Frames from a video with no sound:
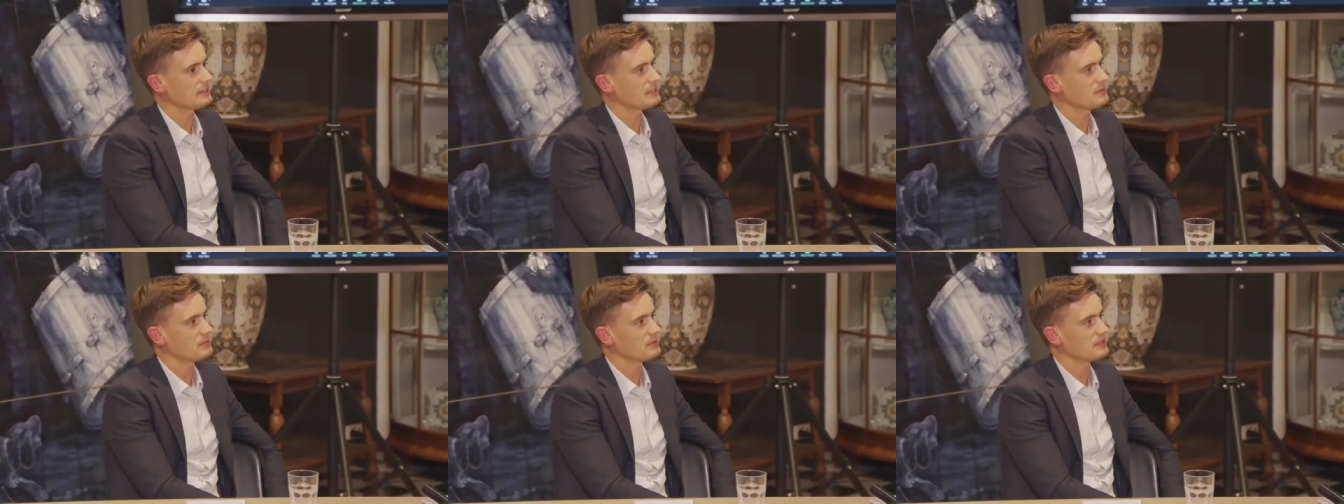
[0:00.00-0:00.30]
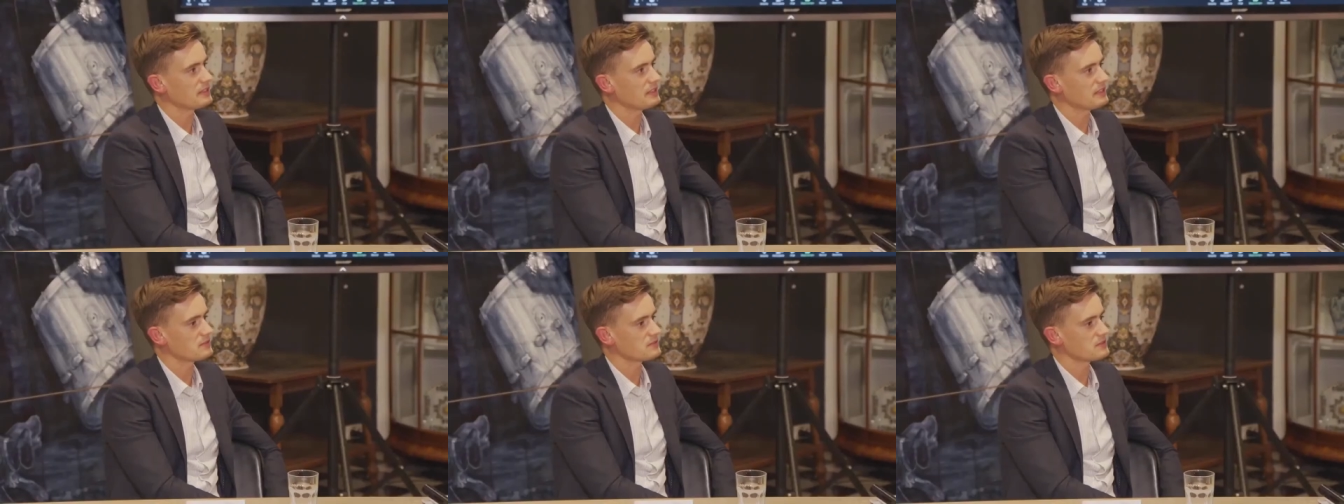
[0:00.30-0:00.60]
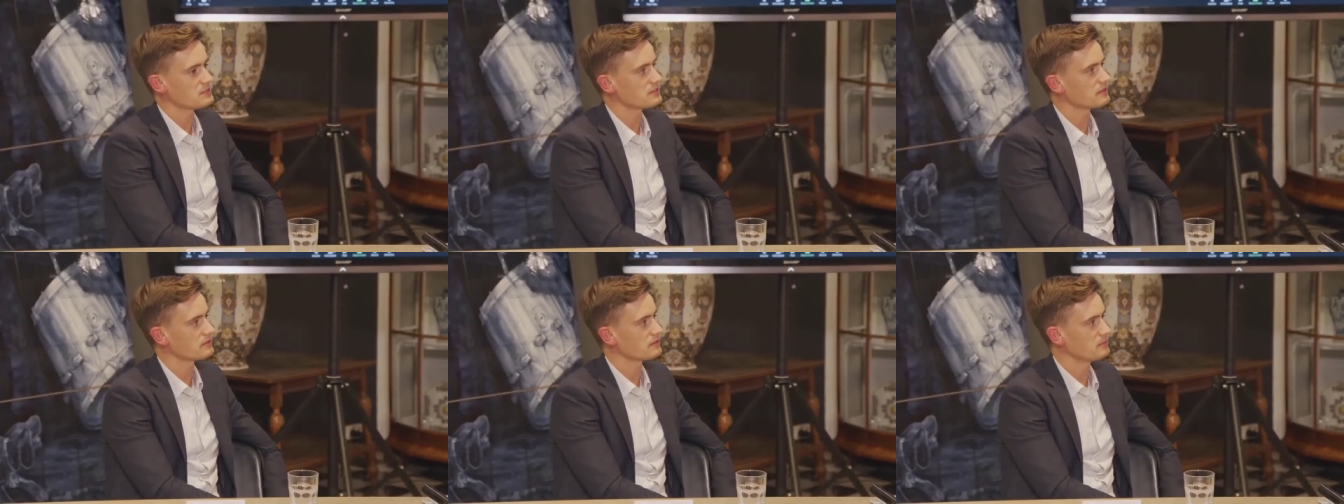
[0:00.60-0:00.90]
keeping the
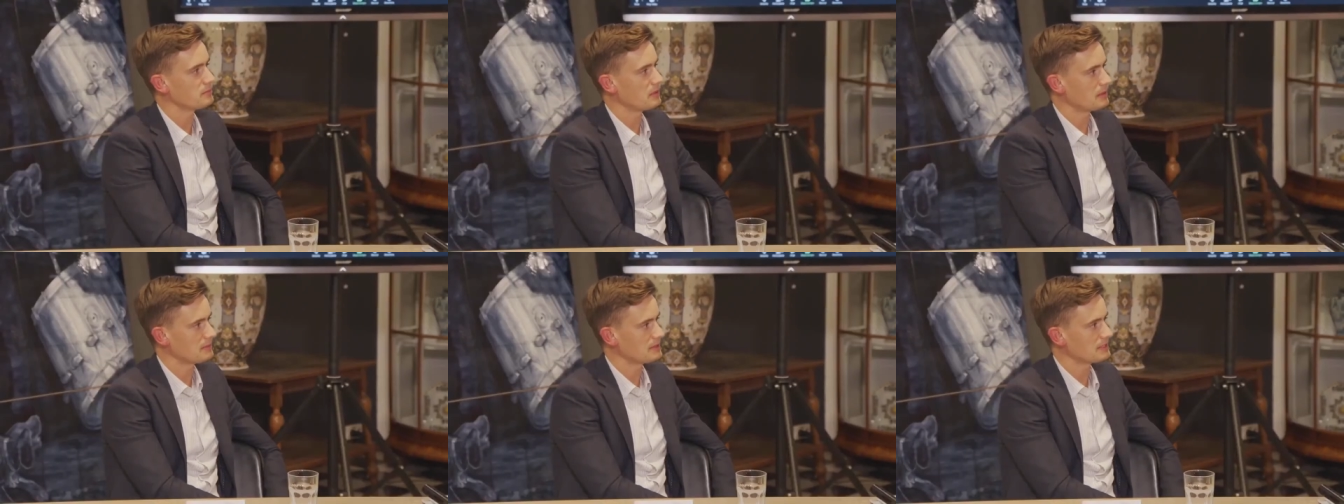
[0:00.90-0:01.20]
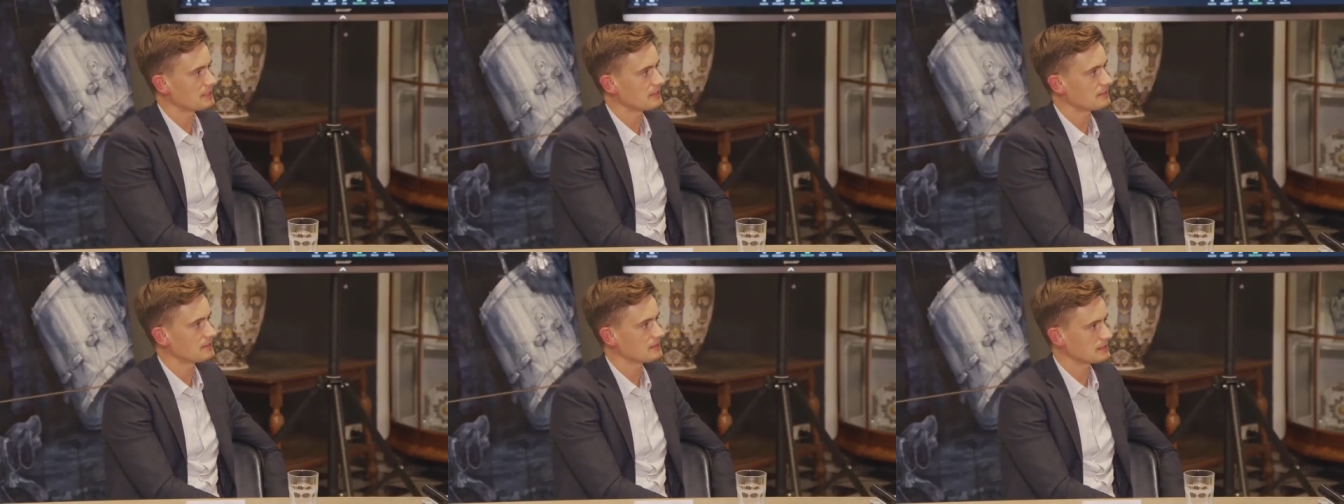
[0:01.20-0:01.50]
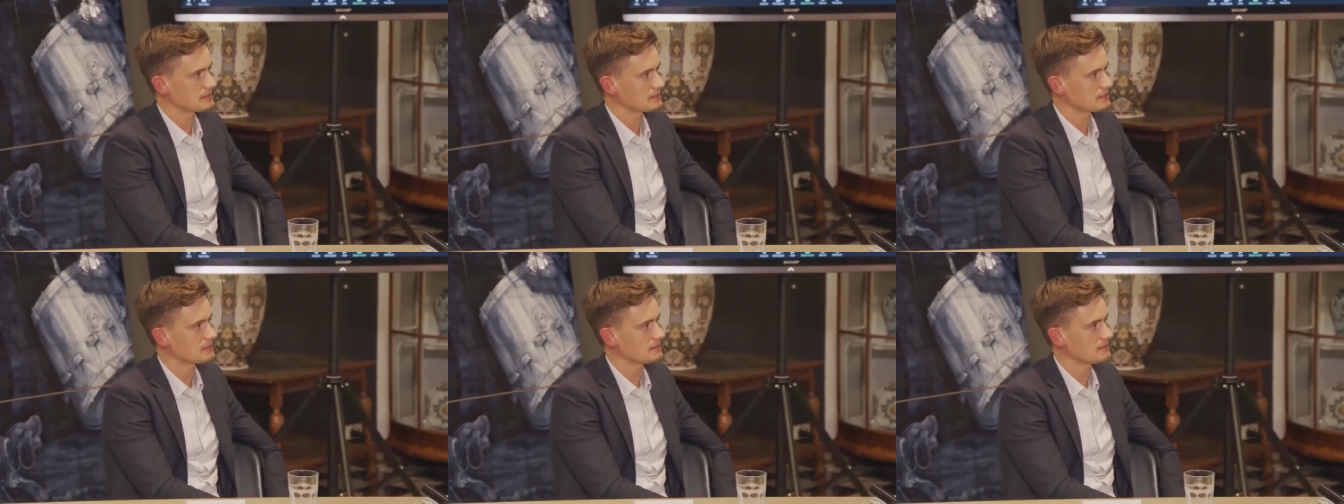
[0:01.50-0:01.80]
interest of the public.
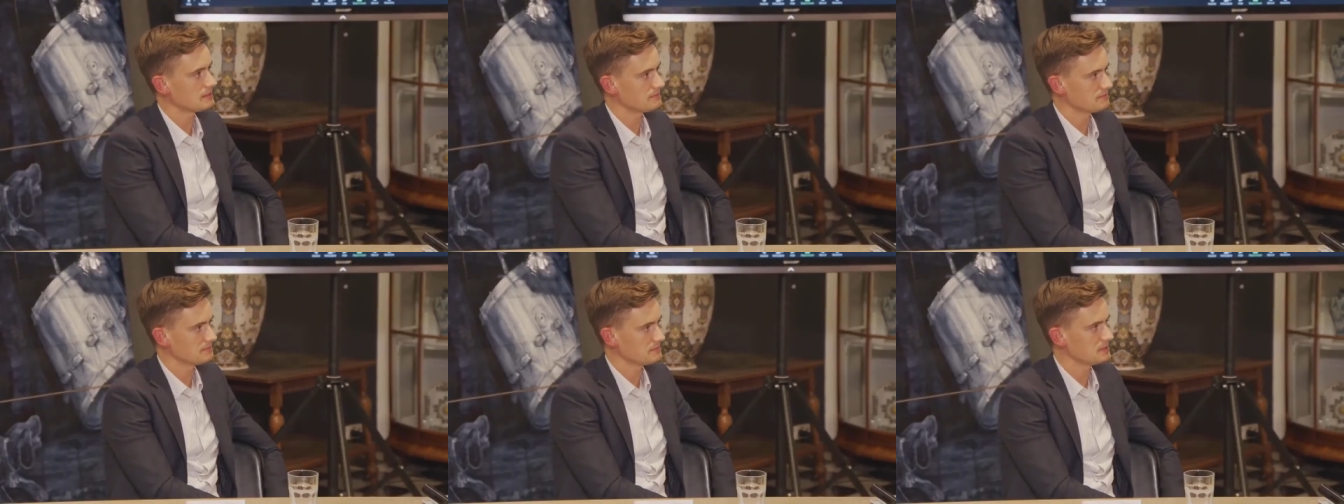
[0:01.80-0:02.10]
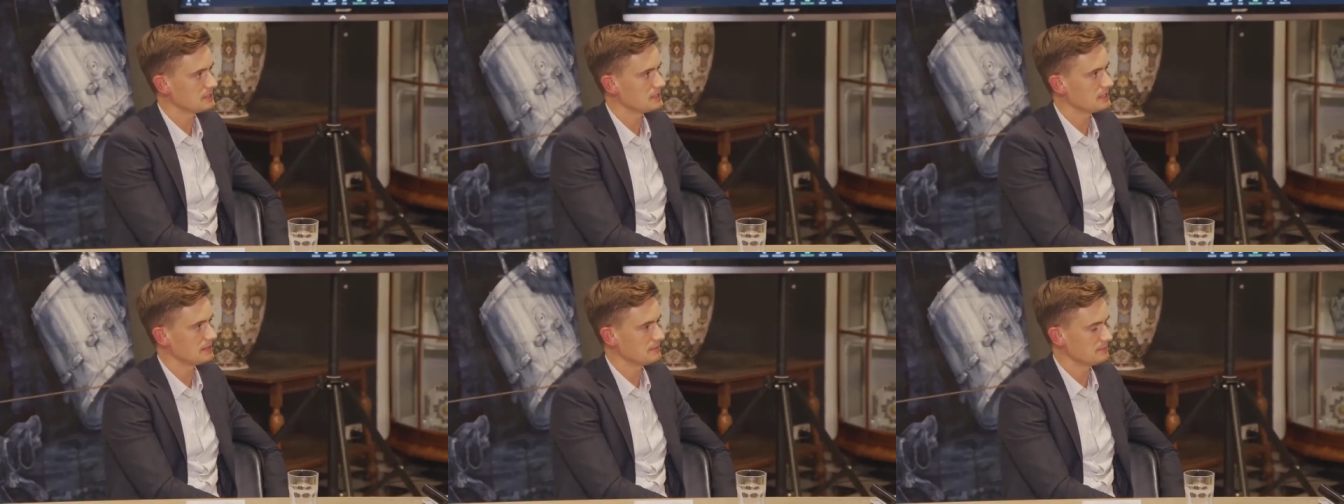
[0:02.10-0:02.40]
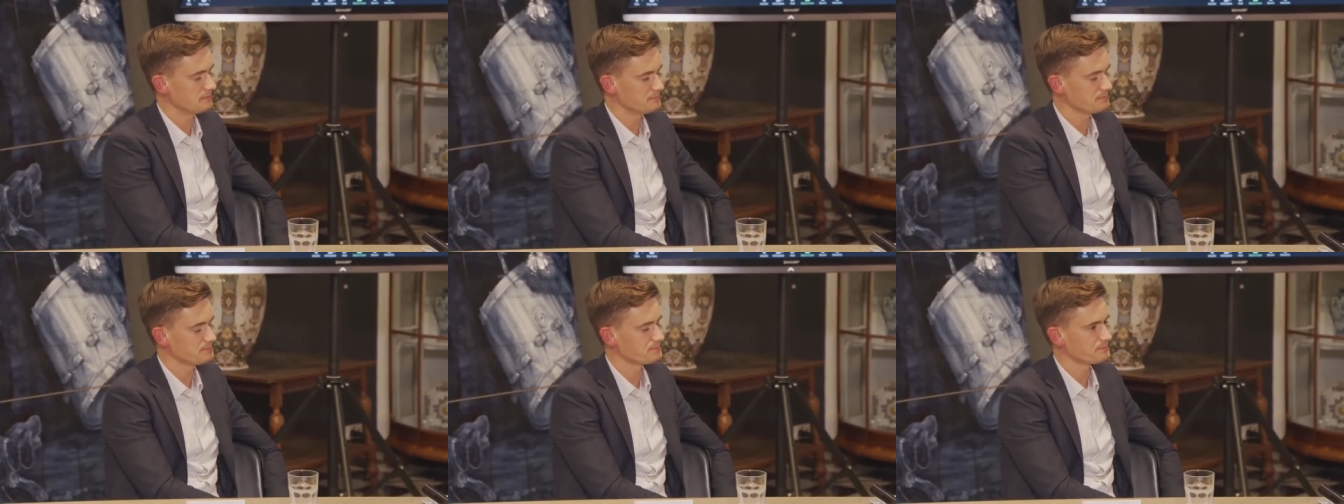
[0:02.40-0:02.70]
Okay, nice. Yeah.
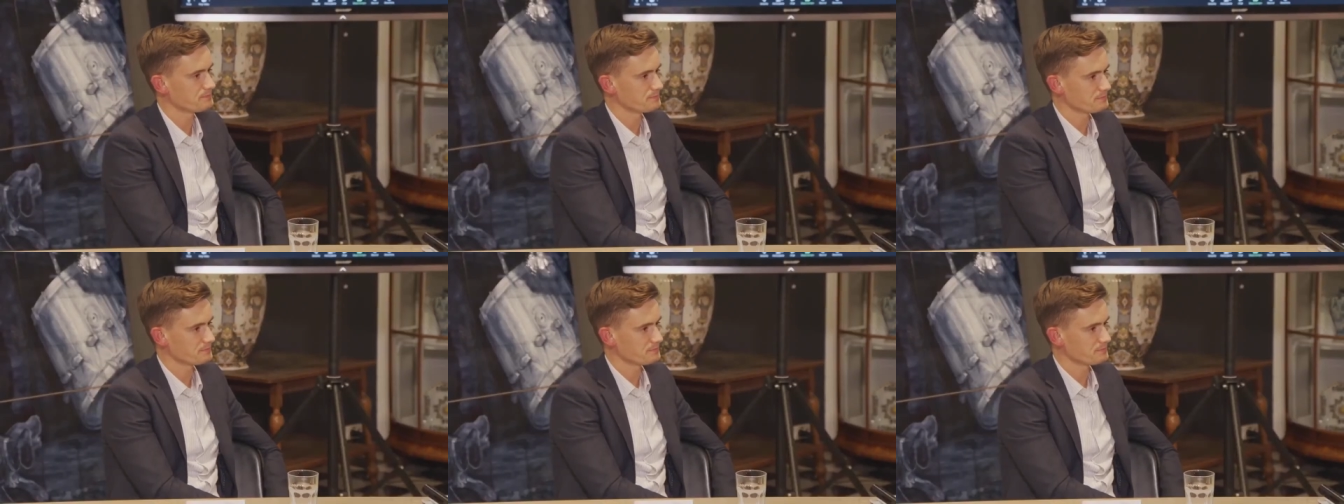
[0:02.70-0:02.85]
Very